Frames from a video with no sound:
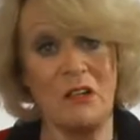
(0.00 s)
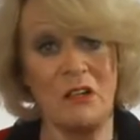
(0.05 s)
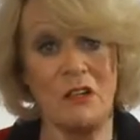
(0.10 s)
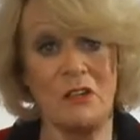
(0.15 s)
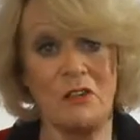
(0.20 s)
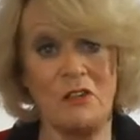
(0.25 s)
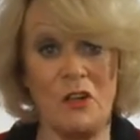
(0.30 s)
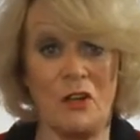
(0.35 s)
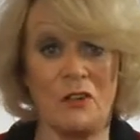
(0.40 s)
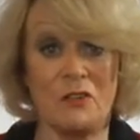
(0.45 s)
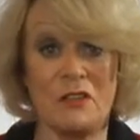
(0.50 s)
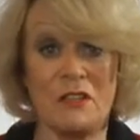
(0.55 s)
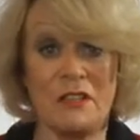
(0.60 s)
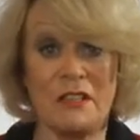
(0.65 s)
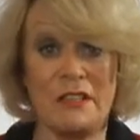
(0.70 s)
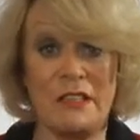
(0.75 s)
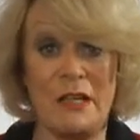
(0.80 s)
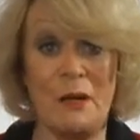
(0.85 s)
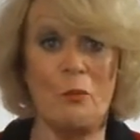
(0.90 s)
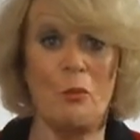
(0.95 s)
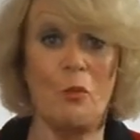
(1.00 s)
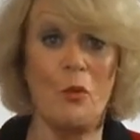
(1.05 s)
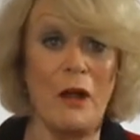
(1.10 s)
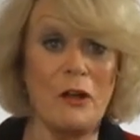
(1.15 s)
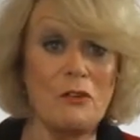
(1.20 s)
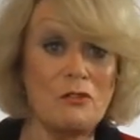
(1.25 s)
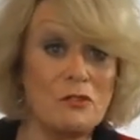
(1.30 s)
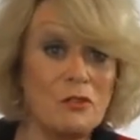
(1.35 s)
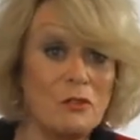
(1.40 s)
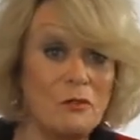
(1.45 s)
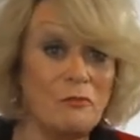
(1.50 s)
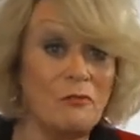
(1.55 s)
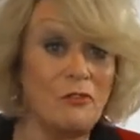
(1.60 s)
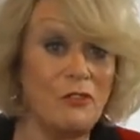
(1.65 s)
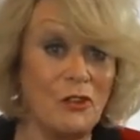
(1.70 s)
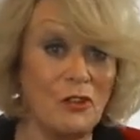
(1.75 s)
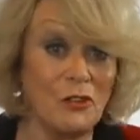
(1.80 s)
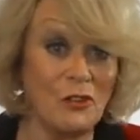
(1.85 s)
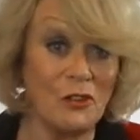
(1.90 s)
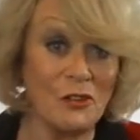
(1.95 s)
non-slip wet room
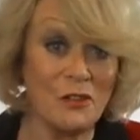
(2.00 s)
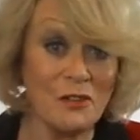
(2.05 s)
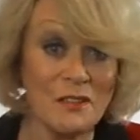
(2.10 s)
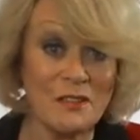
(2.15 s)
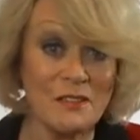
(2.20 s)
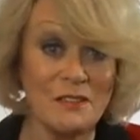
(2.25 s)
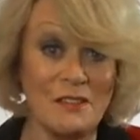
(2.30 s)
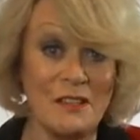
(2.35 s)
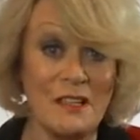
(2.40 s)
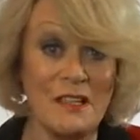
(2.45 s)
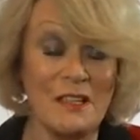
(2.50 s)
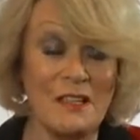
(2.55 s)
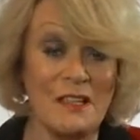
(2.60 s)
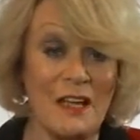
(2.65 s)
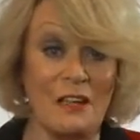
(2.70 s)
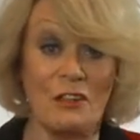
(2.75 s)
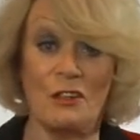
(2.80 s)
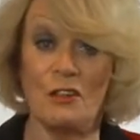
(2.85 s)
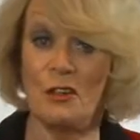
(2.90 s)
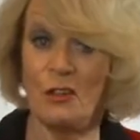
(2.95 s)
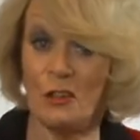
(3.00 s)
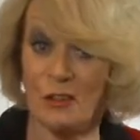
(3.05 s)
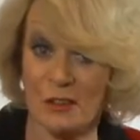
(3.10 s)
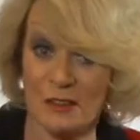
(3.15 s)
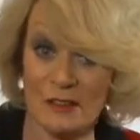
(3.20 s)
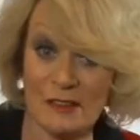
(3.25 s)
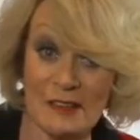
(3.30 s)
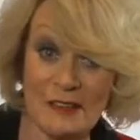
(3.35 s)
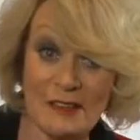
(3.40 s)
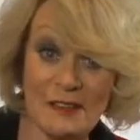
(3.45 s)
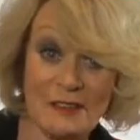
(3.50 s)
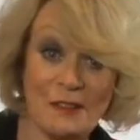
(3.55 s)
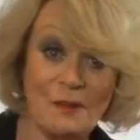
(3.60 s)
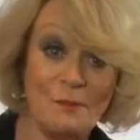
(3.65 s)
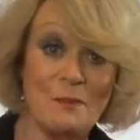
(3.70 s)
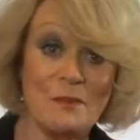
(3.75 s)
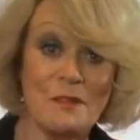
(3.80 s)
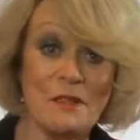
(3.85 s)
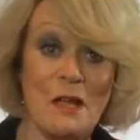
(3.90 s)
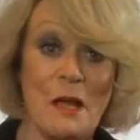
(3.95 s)
floors and call
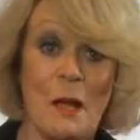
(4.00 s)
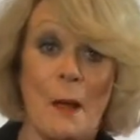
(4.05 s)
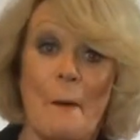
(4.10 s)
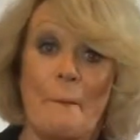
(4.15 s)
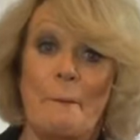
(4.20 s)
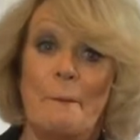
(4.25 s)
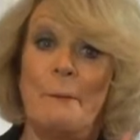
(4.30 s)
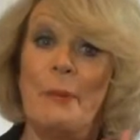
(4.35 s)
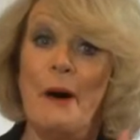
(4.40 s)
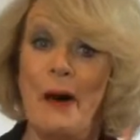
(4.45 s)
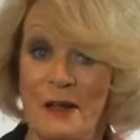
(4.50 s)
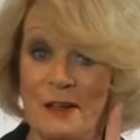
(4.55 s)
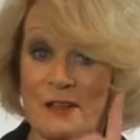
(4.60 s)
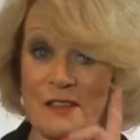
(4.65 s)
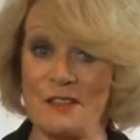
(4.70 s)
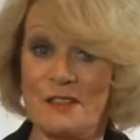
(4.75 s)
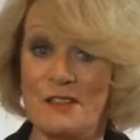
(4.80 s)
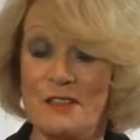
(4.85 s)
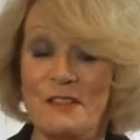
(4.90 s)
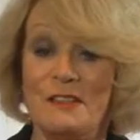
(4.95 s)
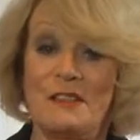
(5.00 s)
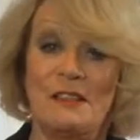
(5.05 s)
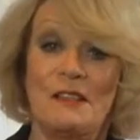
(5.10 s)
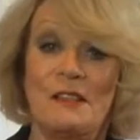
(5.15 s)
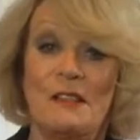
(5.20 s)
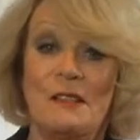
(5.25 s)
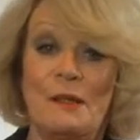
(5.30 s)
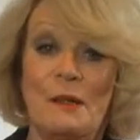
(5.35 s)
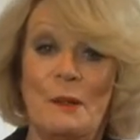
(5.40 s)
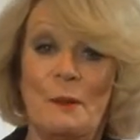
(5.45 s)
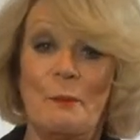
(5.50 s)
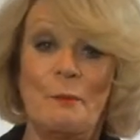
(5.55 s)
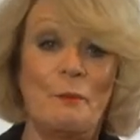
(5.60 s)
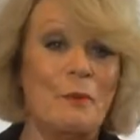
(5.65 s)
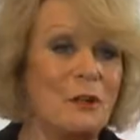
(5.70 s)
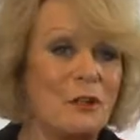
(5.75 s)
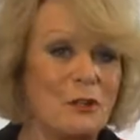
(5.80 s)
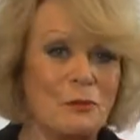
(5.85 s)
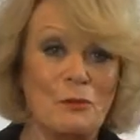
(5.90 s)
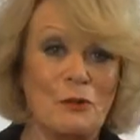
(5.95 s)
systems, but
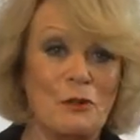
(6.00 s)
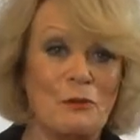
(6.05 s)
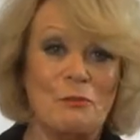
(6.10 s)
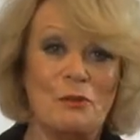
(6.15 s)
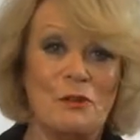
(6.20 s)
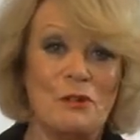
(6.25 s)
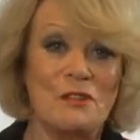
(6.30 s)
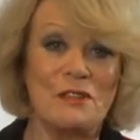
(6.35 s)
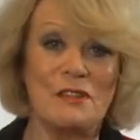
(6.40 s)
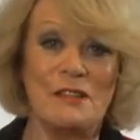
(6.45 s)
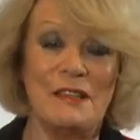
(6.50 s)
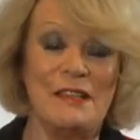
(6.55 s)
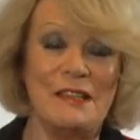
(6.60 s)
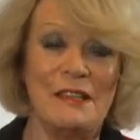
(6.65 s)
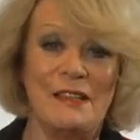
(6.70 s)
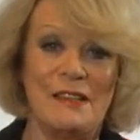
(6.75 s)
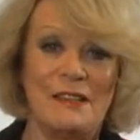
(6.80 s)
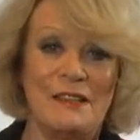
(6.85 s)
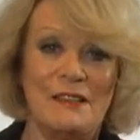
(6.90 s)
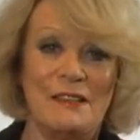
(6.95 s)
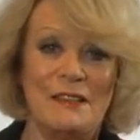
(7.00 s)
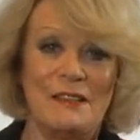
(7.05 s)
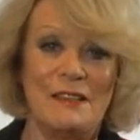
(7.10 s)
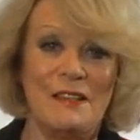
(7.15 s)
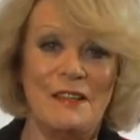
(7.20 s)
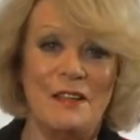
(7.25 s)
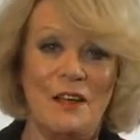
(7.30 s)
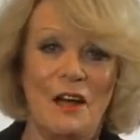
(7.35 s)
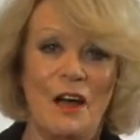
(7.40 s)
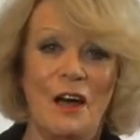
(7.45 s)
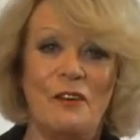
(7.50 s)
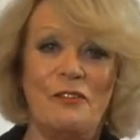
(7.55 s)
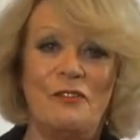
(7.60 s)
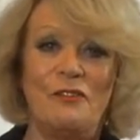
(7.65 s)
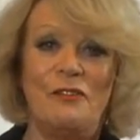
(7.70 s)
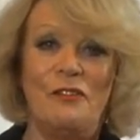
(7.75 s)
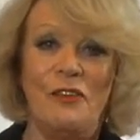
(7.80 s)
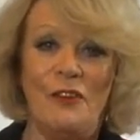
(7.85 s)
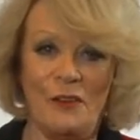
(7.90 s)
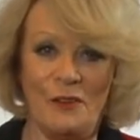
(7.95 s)
much more importantly, are
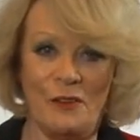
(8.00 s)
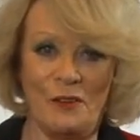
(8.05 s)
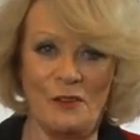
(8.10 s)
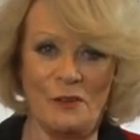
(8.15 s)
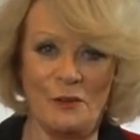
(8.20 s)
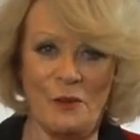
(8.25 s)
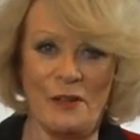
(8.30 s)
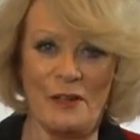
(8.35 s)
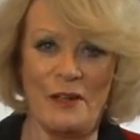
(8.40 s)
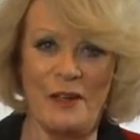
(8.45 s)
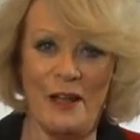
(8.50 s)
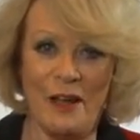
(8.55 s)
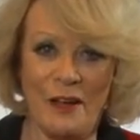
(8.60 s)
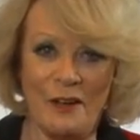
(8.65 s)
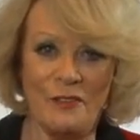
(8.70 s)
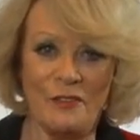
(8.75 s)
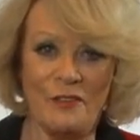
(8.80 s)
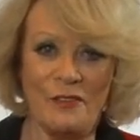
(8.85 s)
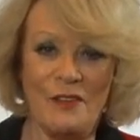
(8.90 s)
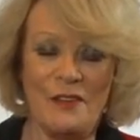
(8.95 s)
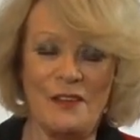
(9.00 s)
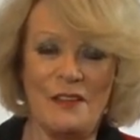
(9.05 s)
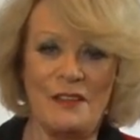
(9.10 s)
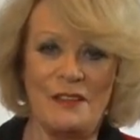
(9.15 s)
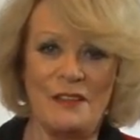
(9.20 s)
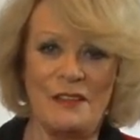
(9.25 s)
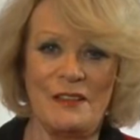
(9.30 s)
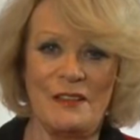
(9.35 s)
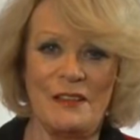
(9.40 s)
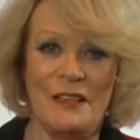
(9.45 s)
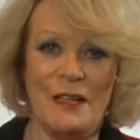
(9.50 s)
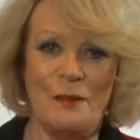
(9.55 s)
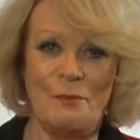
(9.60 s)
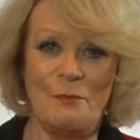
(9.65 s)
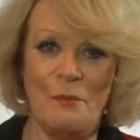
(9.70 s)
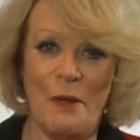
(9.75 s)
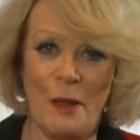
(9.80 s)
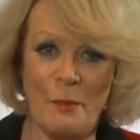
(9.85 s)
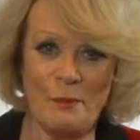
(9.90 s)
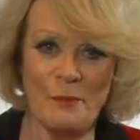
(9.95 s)
filled with love
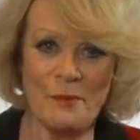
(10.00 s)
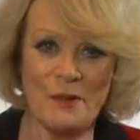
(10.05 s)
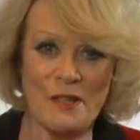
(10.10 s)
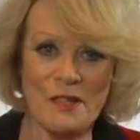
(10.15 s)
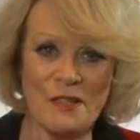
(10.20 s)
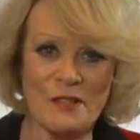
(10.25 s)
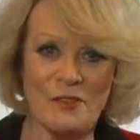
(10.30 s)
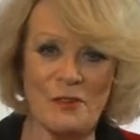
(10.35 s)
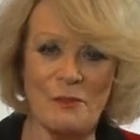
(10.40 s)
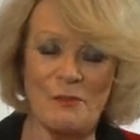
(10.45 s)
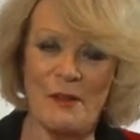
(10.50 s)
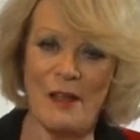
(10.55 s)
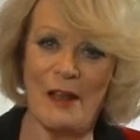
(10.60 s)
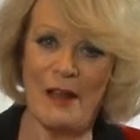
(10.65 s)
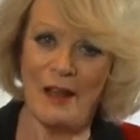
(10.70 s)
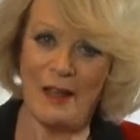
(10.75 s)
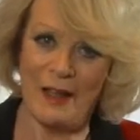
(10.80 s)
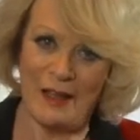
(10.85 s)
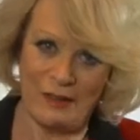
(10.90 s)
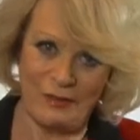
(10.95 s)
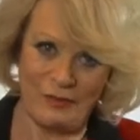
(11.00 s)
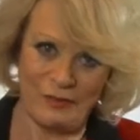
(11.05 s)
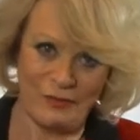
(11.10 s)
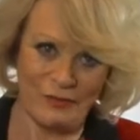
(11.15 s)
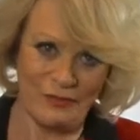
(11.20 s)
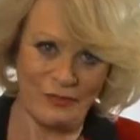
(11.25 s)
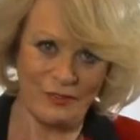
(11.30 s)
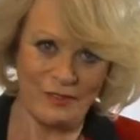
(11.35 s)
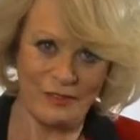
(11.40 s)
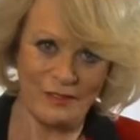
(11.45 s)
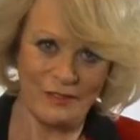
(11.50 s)
and memories from their life.